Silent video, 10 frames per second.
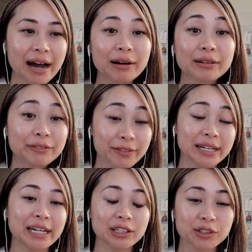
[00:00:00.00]
out of
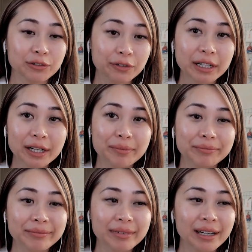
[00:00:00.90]
financial
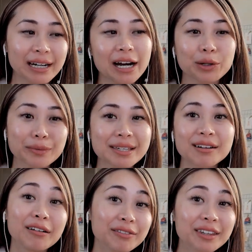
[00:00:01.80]
freedom? And how do we solve